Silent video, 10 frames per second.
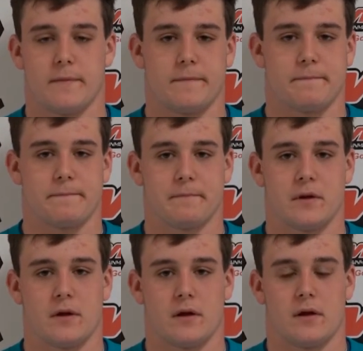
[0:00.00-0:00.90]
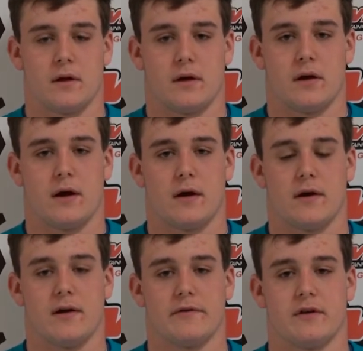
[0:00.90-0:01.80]
school do you plan on to? I don't
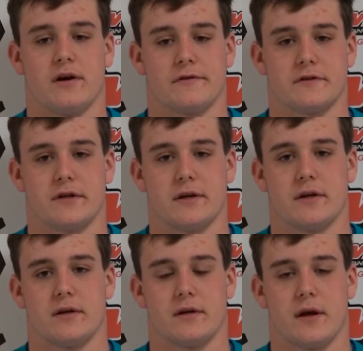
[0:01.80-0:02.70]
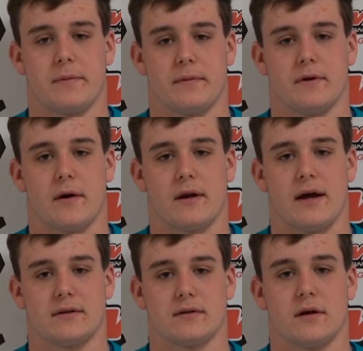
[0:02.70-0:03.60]
have any offers yet. I, would
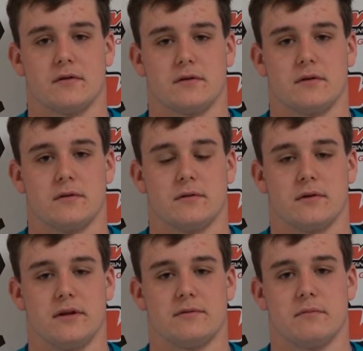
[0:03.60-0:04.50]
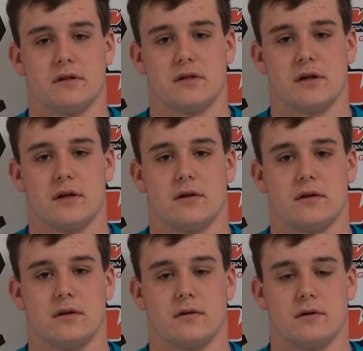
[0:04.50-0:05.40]
like to go to at least
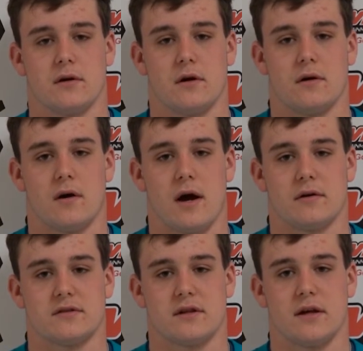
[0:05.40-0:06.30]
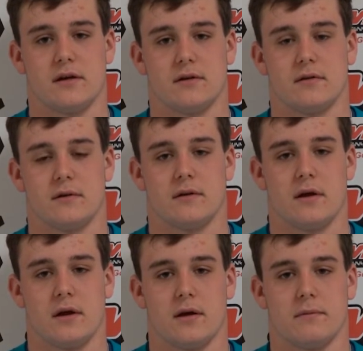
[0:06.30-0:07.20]
Michigan, Ohio State,
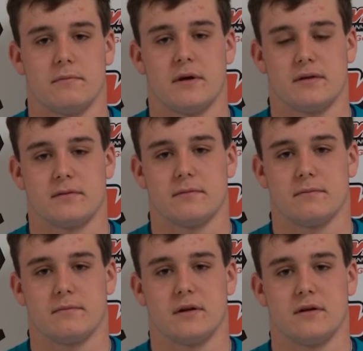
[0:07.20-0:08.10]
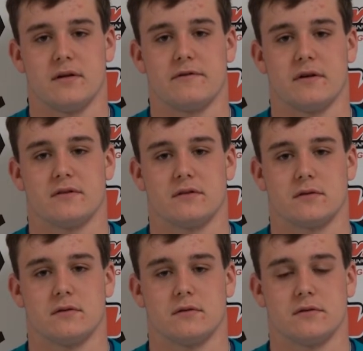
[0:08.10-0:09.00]
best good defensive
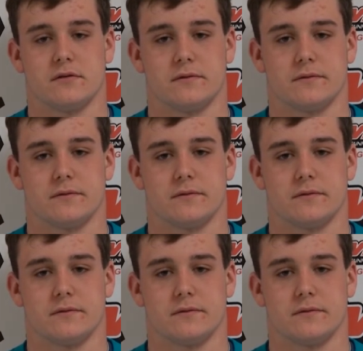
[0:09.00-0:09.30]
schools.